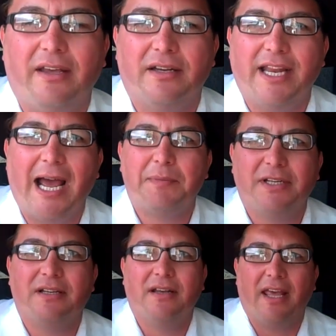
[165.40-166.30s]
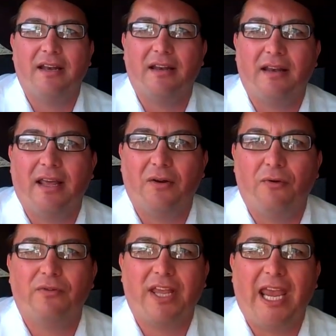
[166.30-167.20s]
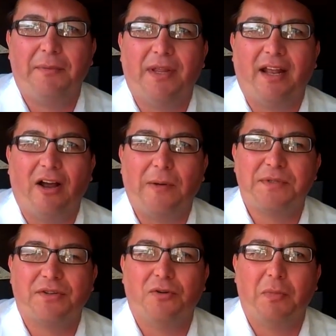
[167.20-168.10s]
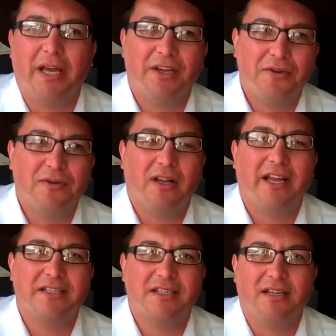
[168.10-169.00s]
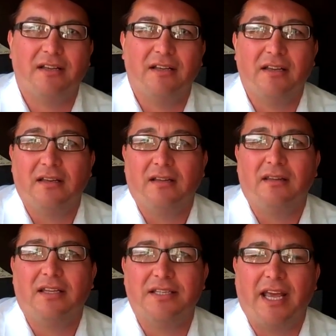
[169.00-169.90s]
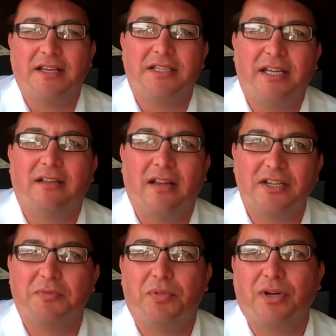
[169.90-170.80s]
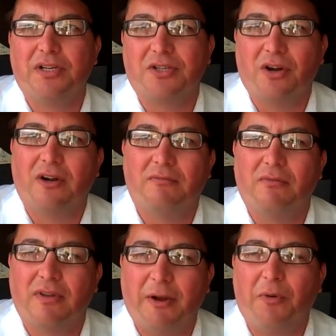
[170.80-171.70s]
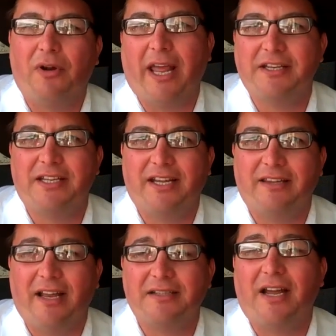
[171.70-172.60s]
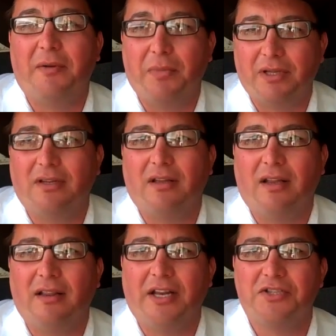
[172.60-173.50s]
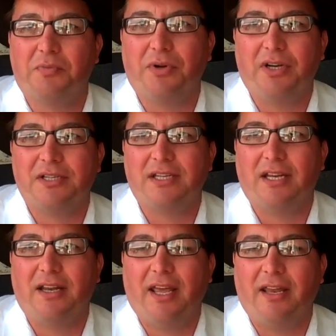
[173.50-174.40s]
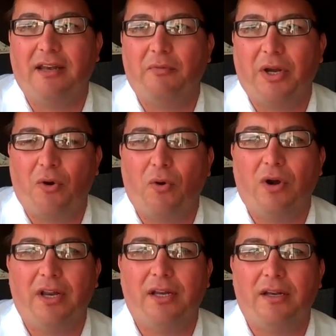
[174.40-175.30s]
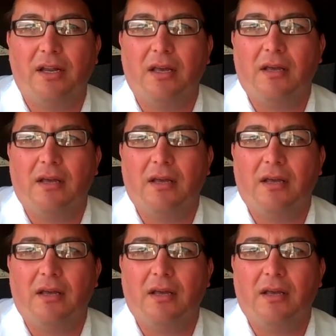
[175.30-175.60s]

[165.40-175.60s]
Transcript: they adapted and overcame that obstacle by utilizing these antique ledger books, or they weren't antique at that time, but ledger books, and recorded